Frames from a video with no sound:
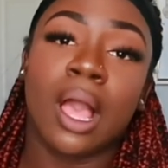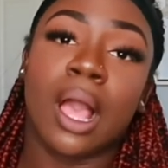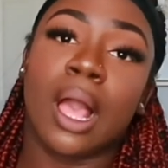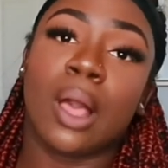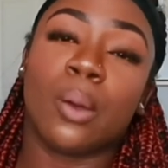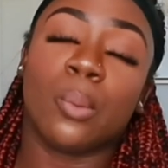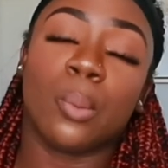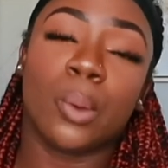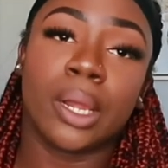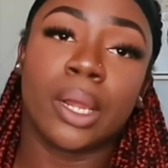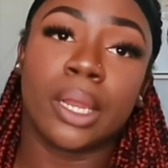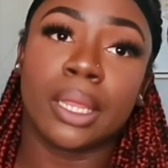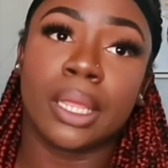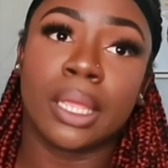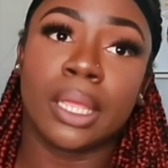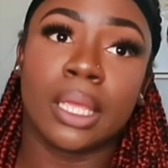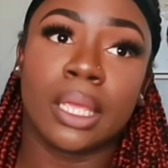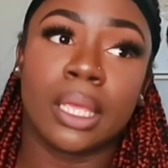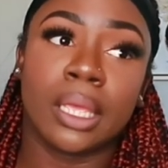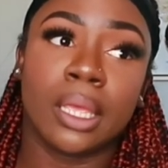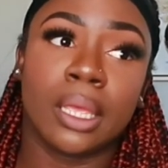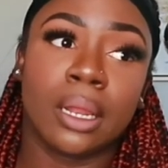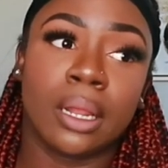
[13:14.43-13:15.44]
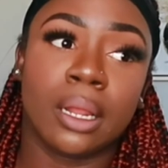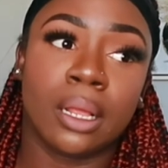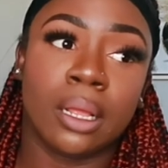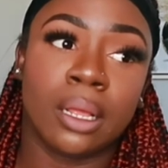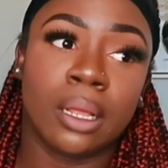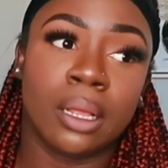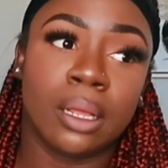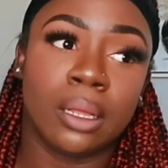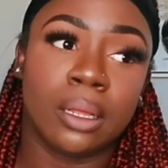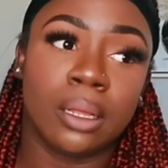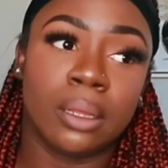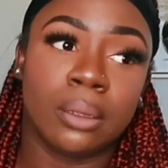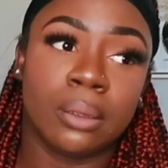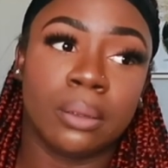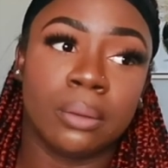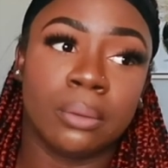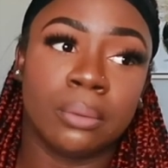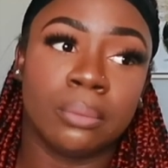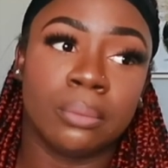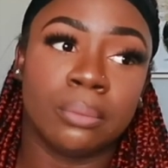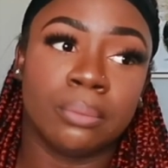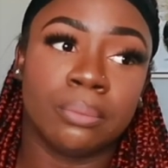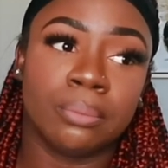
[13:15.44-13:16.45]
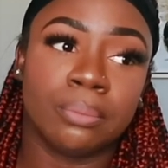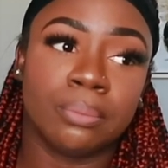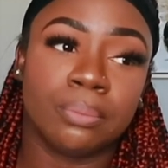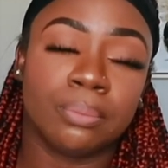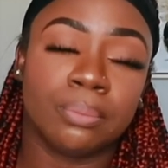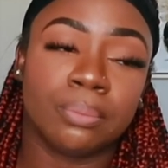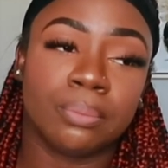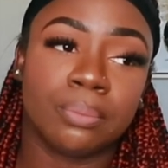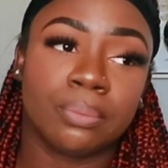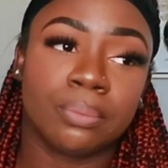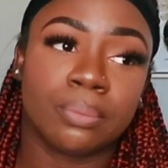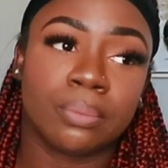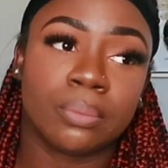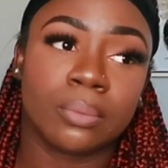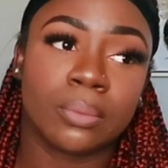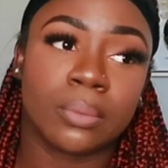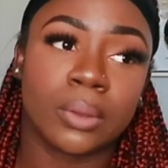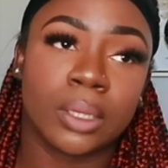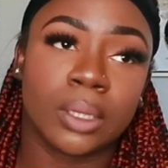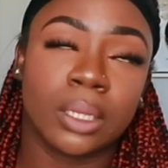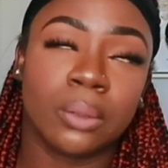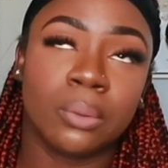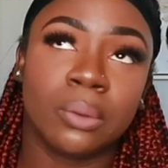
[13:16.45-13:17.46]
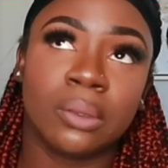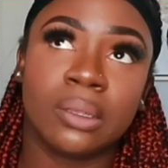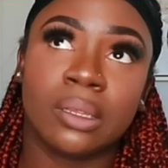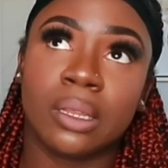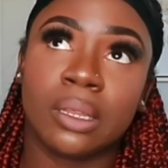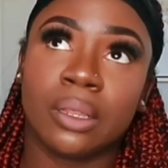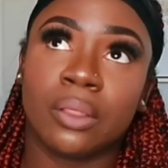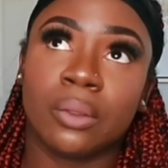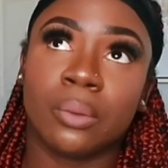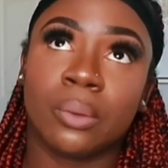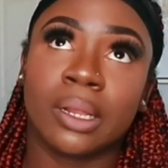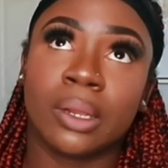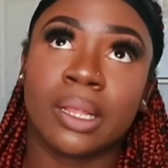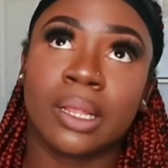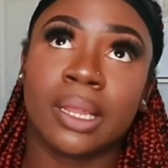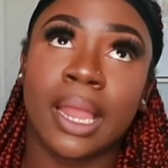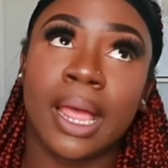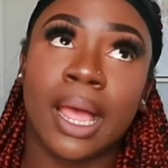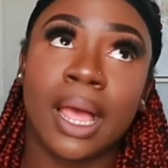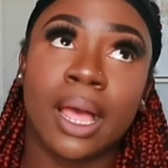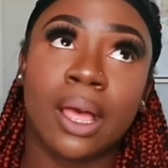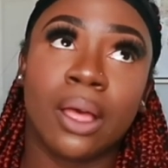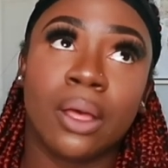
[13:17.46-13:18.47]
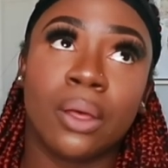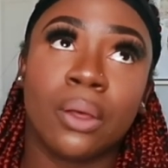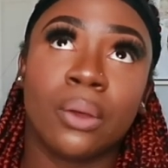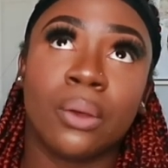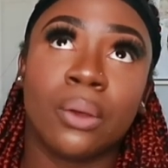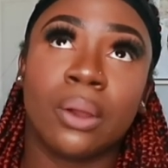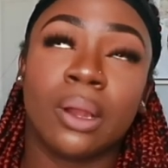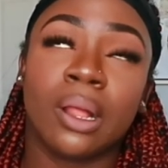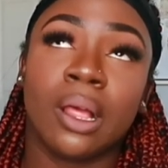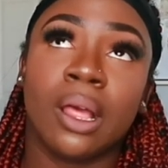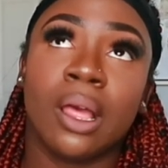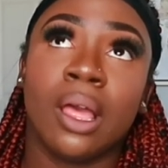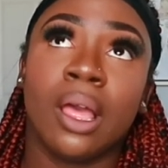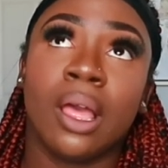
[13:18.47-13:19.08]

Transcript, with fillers: I want to get, um, what's the other one? Cloud.